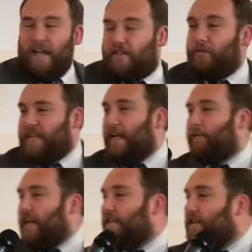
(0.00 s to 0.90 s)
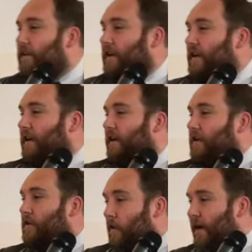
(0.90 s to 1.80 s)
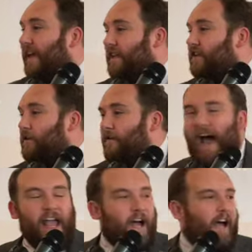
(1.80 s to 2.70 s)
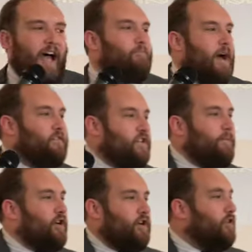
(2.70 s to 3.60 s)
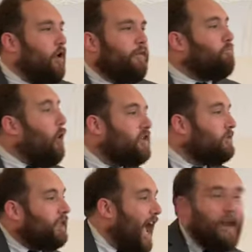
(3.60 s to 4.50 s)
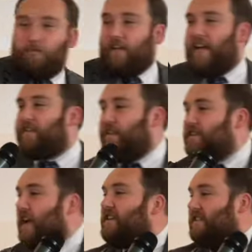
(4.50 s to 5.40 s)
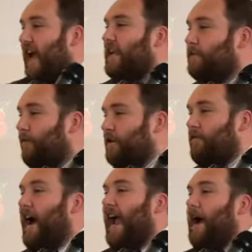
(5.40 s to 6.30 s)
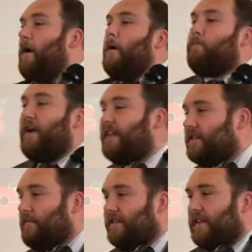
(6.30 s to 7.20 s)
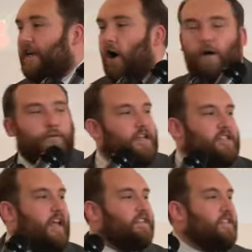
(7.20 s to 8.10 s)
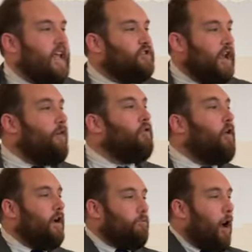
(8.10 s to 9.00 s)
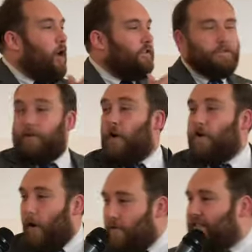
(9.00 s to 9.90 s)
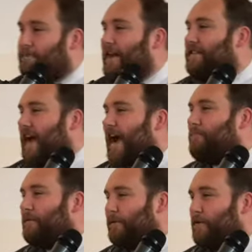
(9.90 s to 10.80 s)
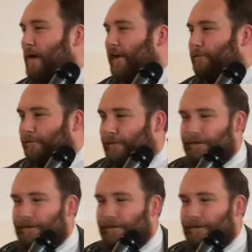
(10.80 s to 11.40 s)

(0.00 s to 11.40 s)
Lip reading: So David, knowing that Uriah and Bathsheba could not have possibly had relations, sends for Uriah, brings him into the office, and says, "You have a royal pardon. Go and spend time with your wife."